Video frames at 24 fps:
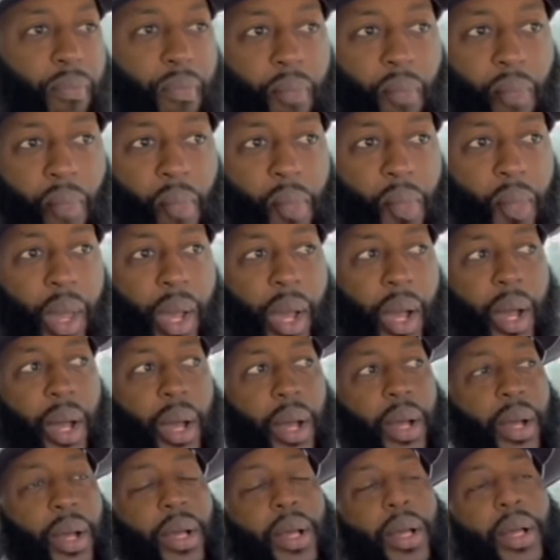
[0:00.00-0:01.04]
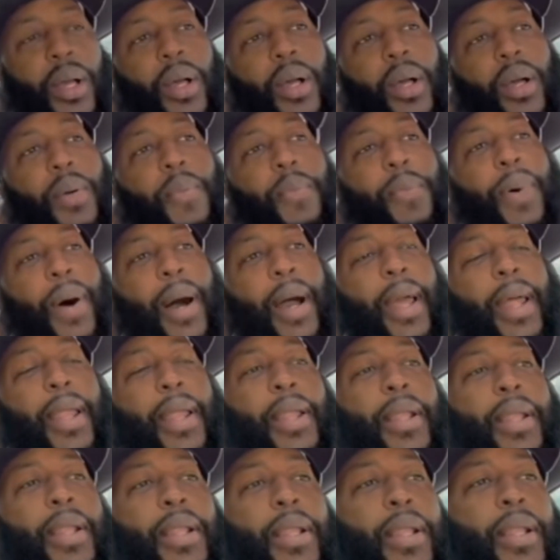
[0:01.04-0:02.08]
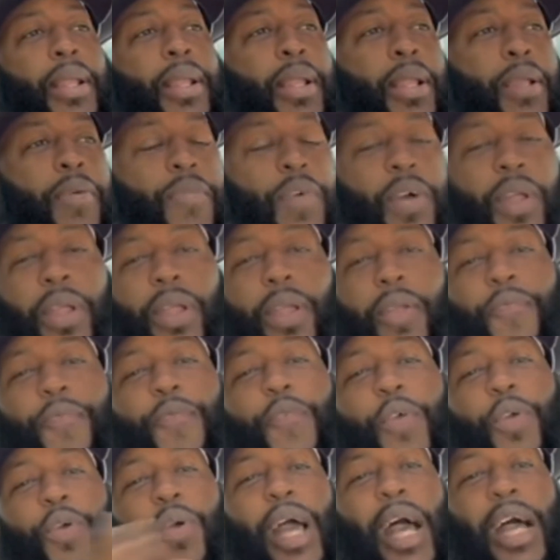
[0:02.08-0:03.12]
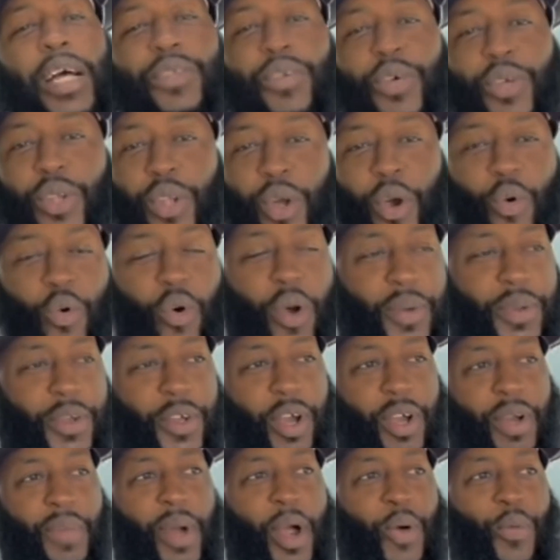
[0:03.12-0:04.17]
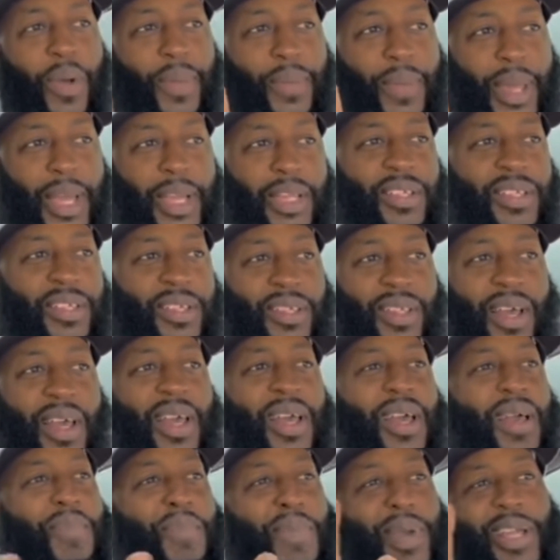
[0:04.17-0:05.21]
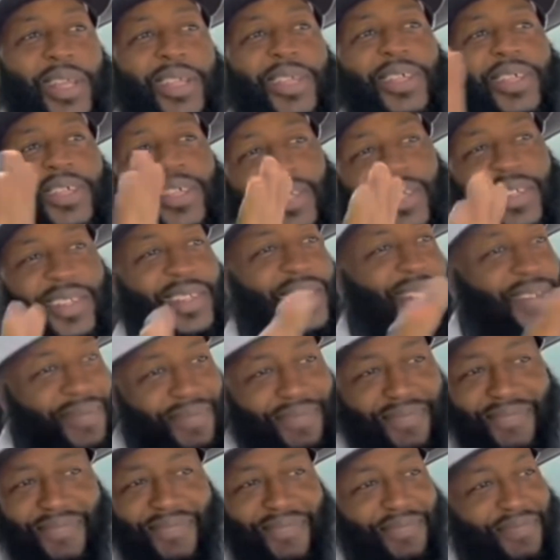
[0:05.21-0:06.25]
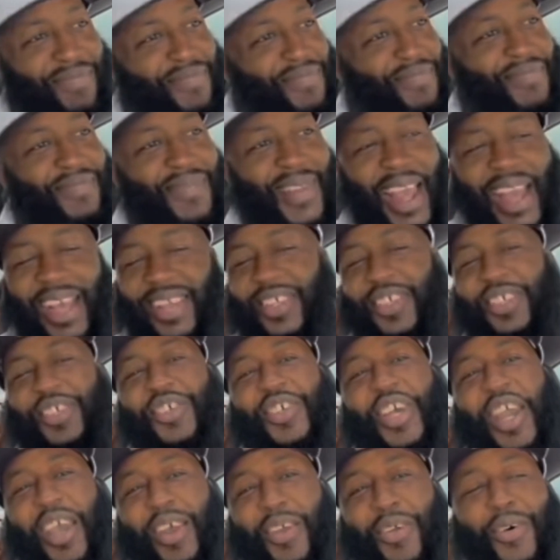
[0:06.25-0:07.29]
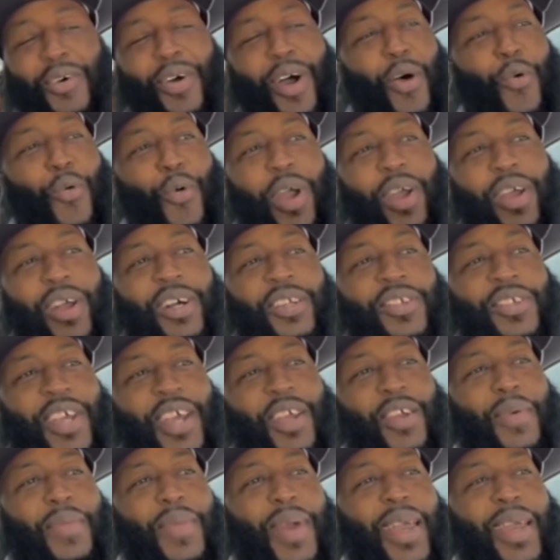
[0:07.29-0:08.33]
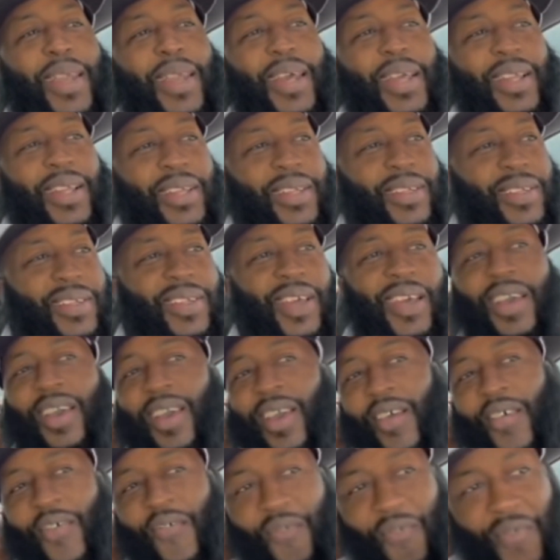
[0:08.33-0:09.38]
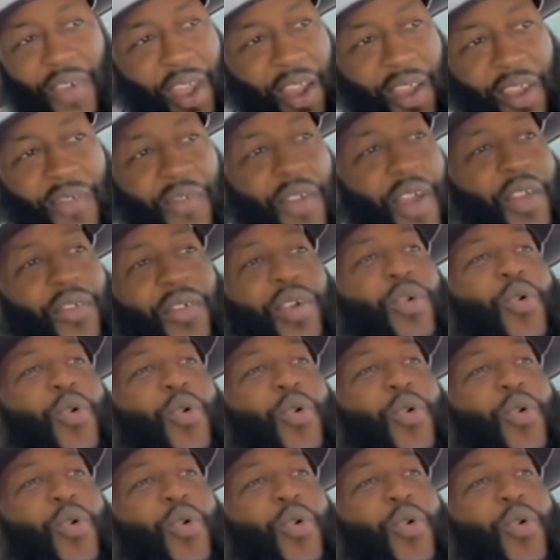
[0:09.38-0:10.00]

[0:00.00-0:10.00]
Uh, but for for you guys who don't know who I'm talking about with Majors, Majors is has a channel, a workout channel, man, that is very, very cool.